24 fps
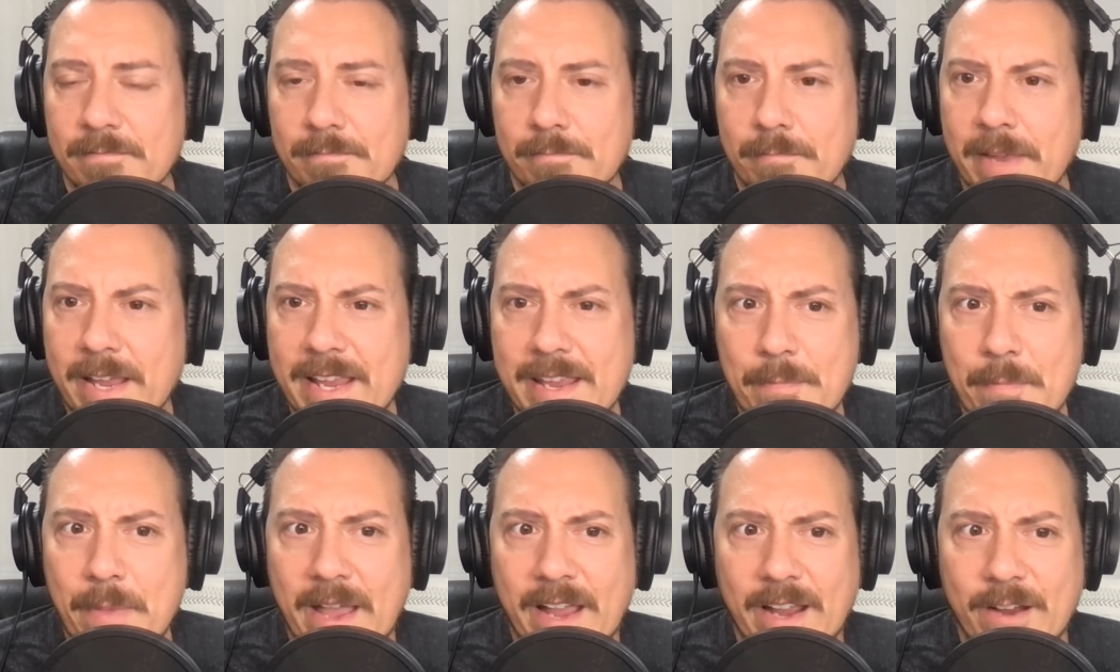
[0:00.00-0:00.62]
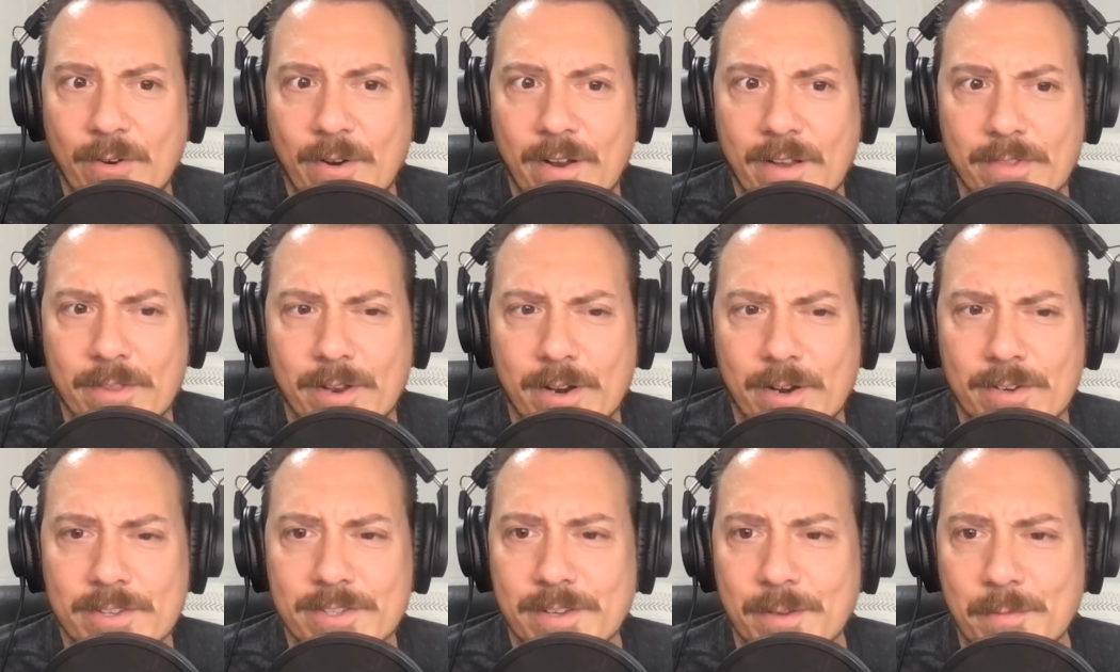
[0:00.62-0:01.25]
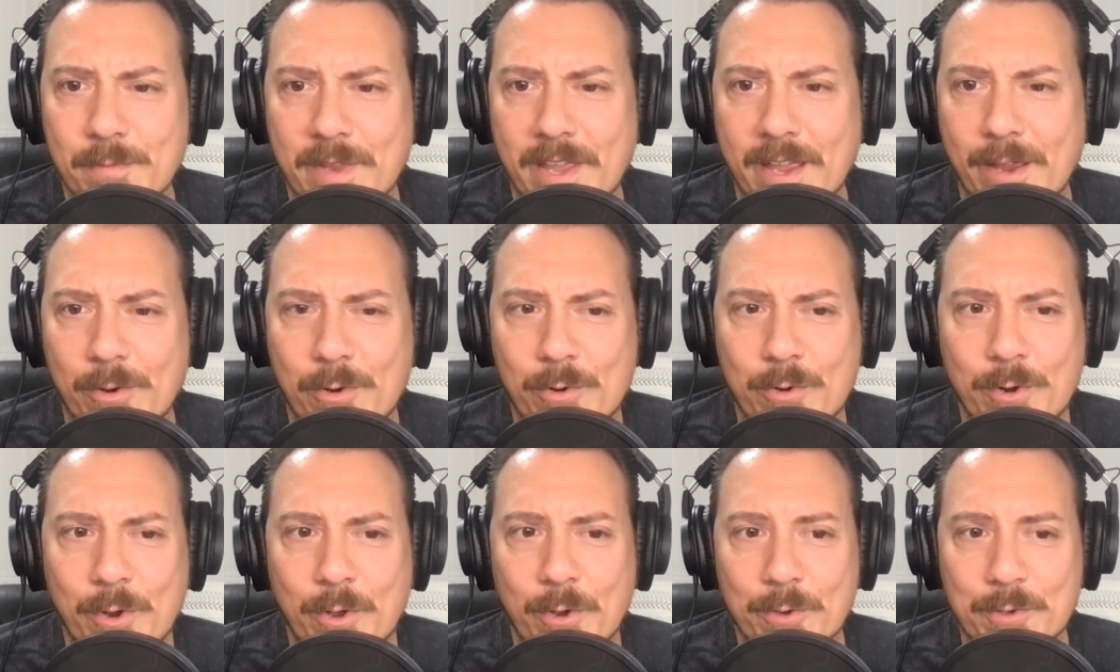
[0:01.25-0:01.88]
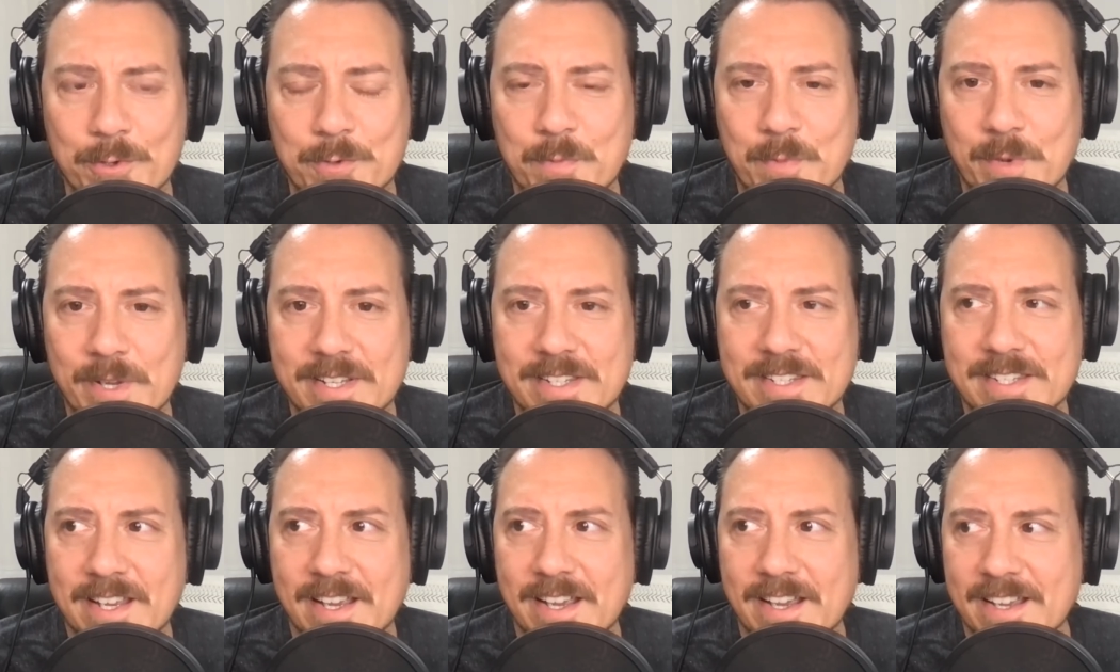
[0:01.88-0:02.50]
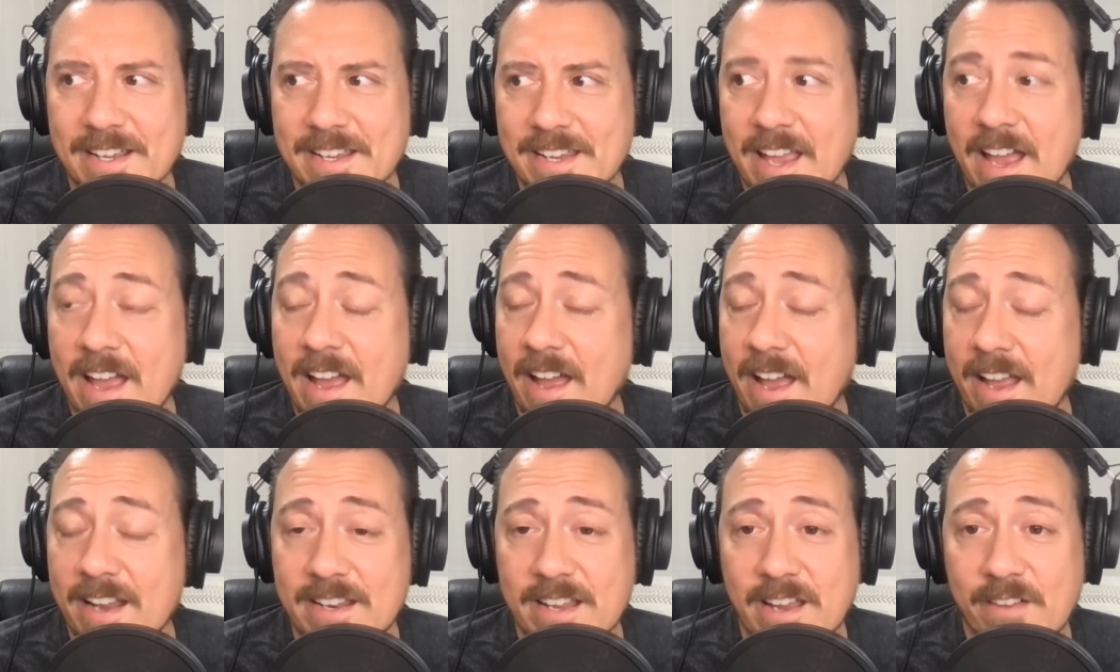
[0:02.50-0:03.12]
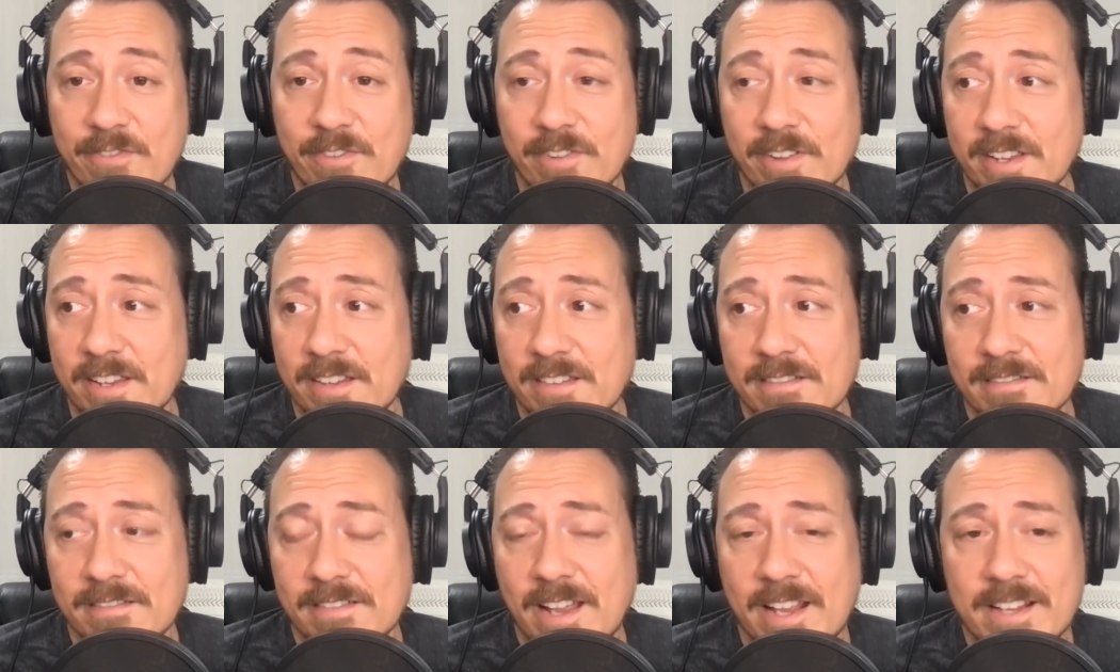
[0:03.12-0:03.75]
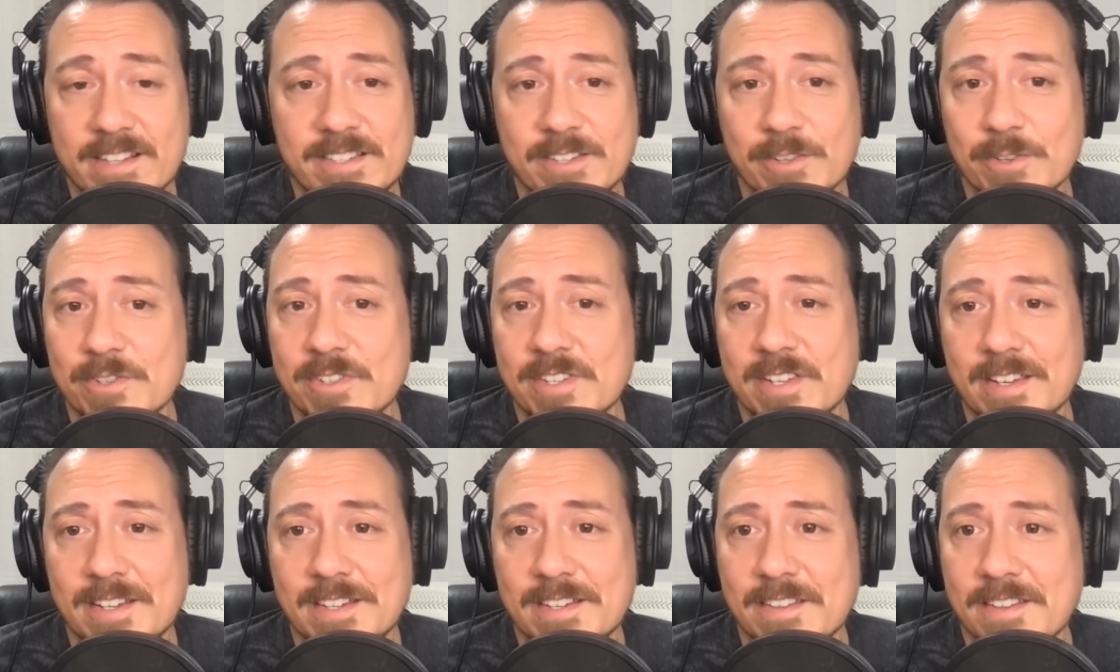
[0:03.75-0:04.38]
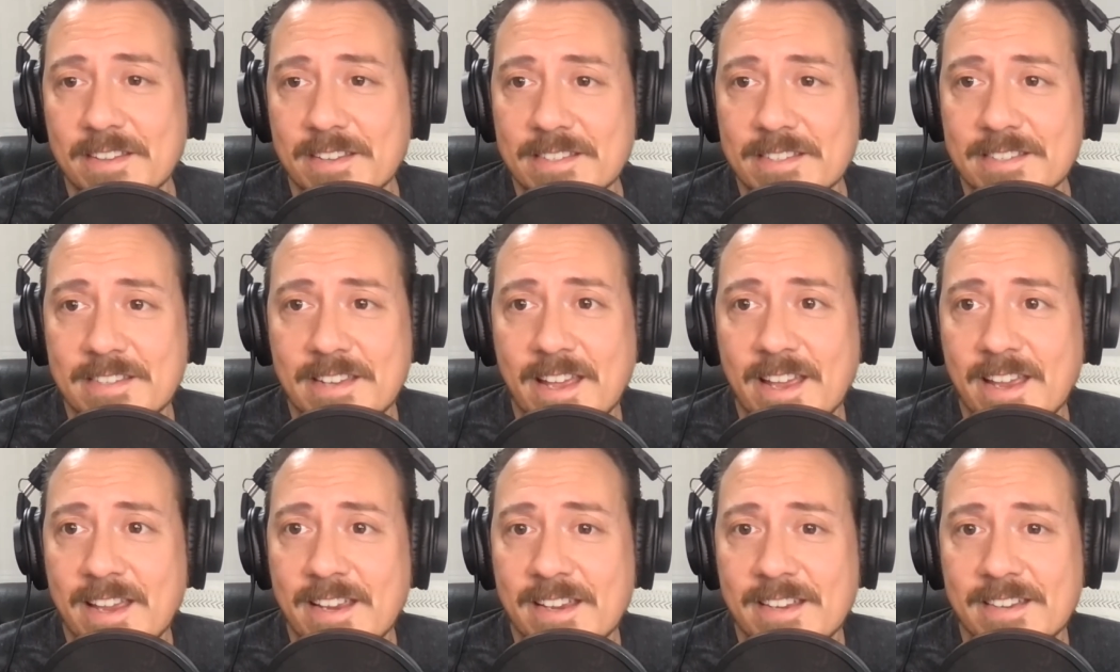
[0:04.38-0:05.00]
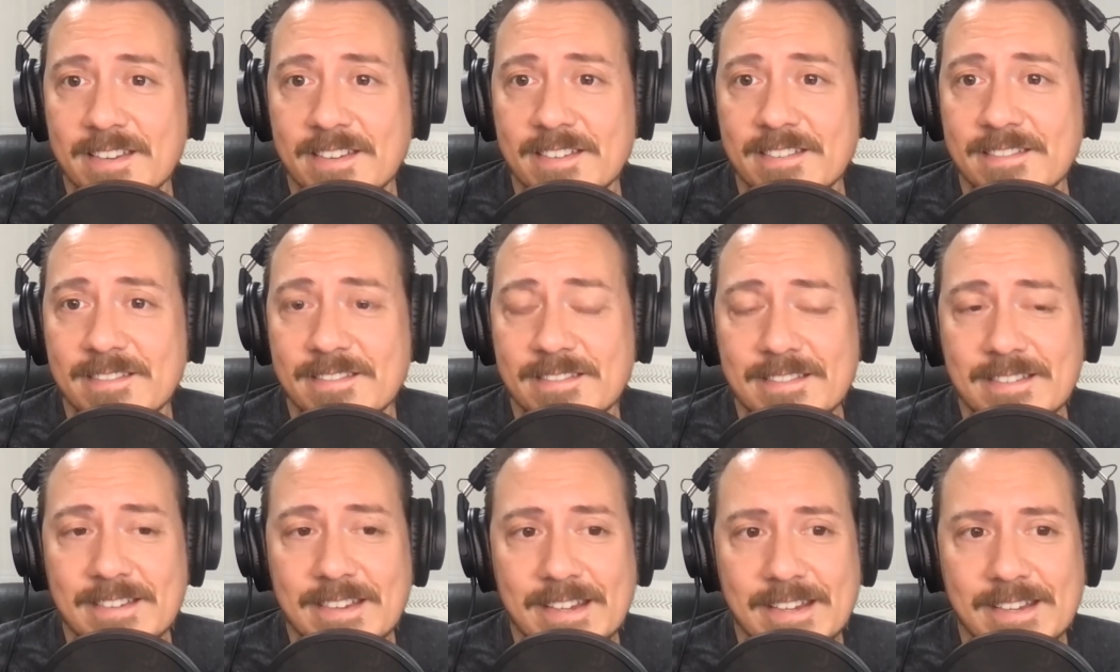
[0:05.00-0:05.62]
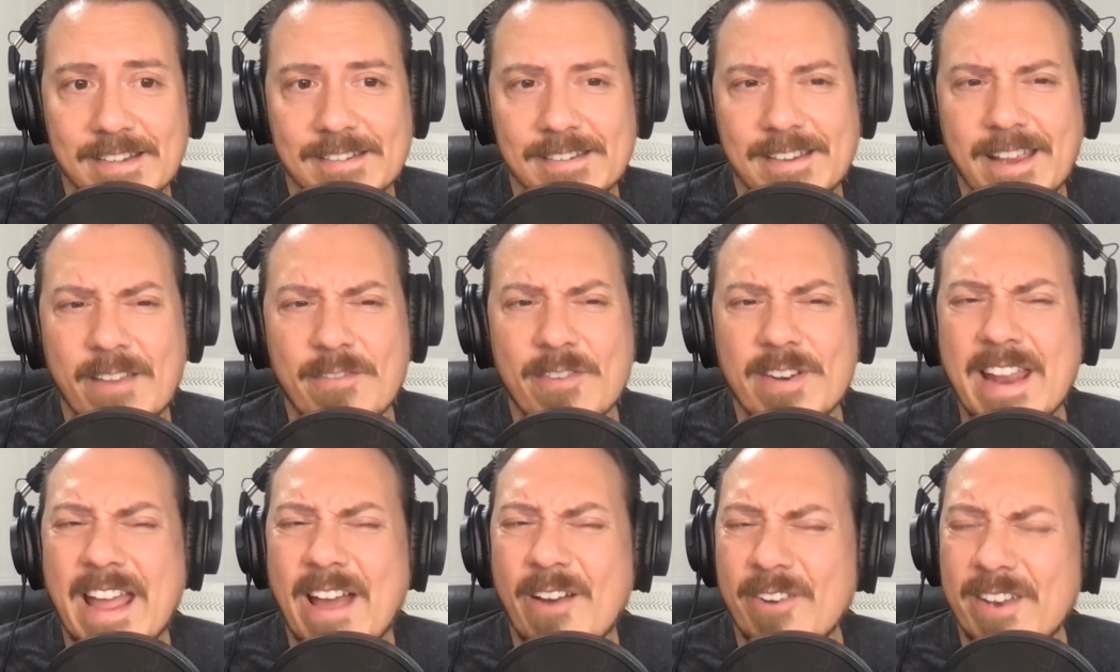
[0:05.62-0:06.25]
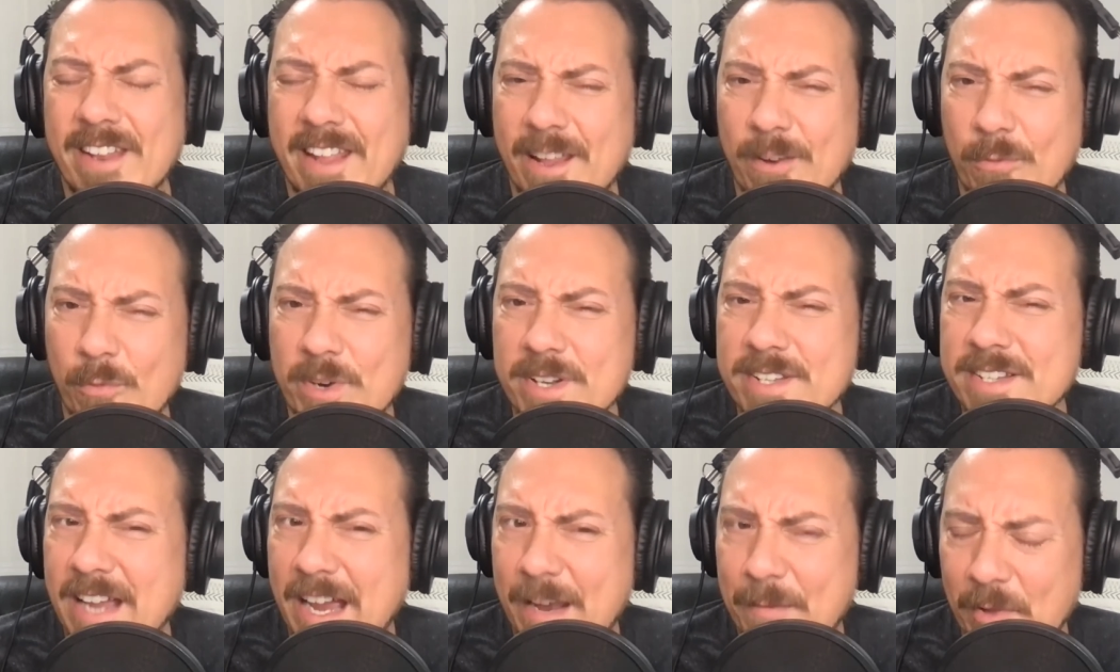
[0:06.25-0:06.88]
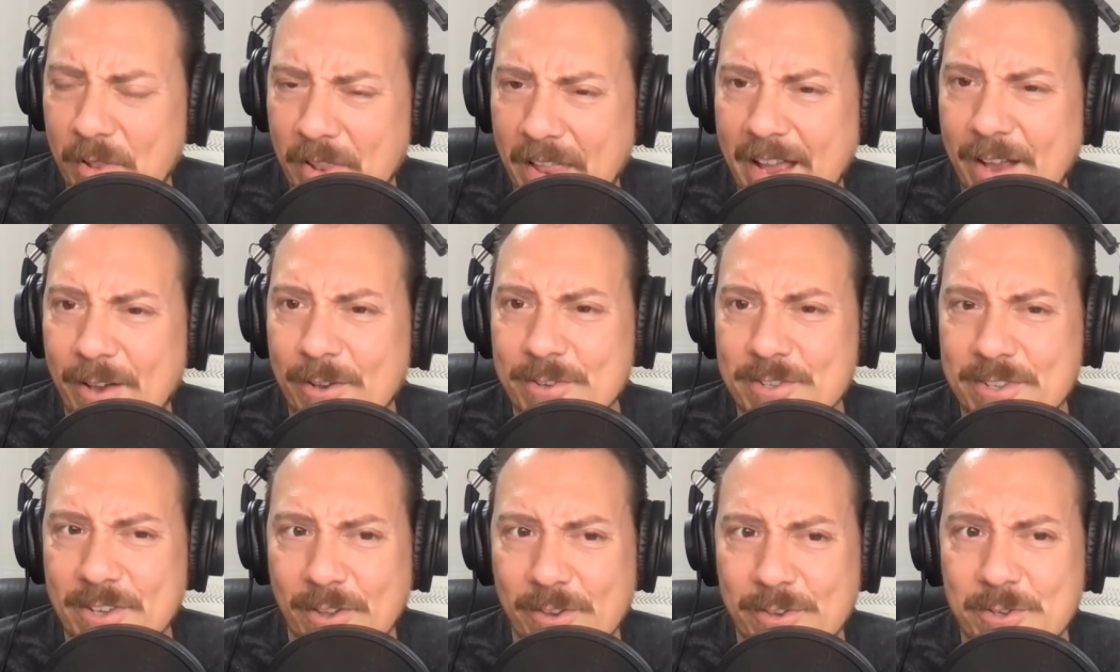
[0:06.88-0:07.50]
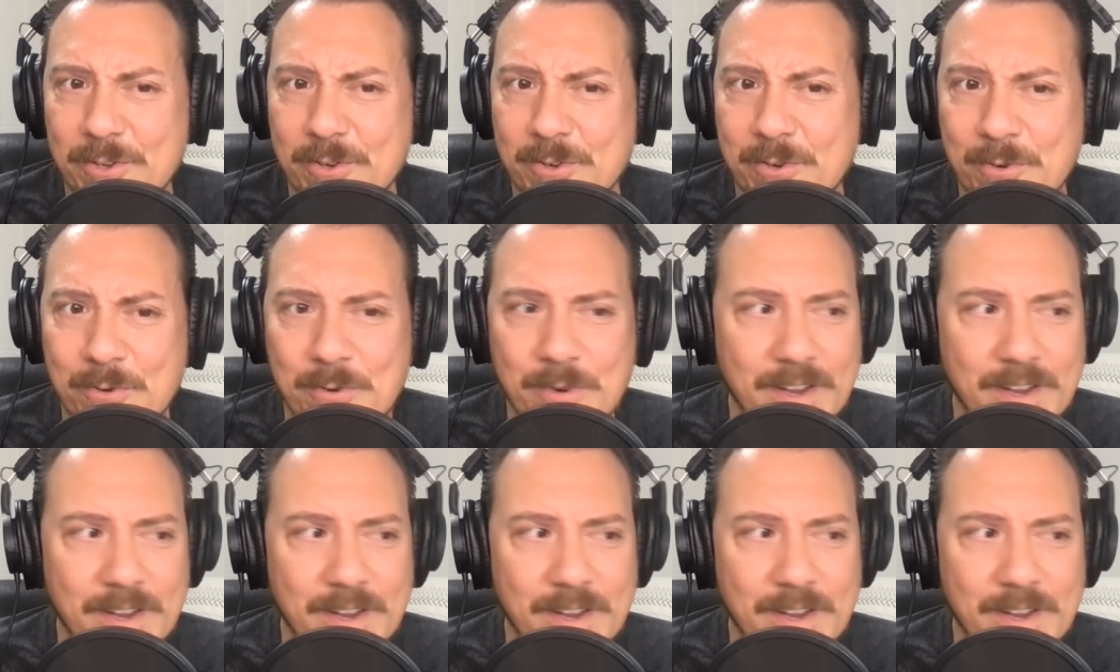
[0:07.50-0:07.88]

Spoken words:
May get back around there someday, who knows? But yeah, I still sing to this day. And every now and then, when time allows, I'll do